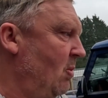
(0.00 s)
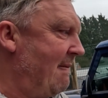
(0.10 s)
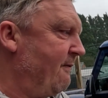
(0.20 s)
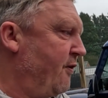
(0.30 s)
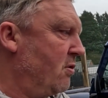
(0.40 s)
it,
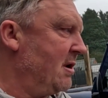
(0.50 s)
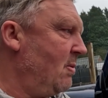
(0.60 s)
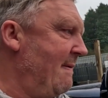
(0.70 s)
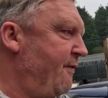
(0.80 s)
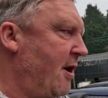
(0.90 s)
went forward,
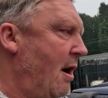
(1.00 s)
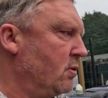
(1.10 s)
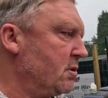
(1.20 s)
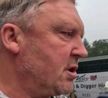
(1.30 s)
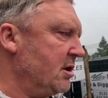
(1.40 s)
it went for
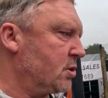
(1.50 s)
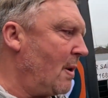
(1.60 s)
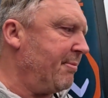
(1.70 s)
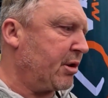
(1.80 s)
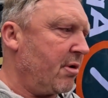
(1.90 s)
gold. I was going to
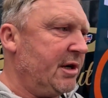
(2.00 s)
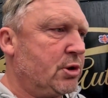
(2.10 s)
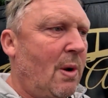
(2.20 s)
swap the 3,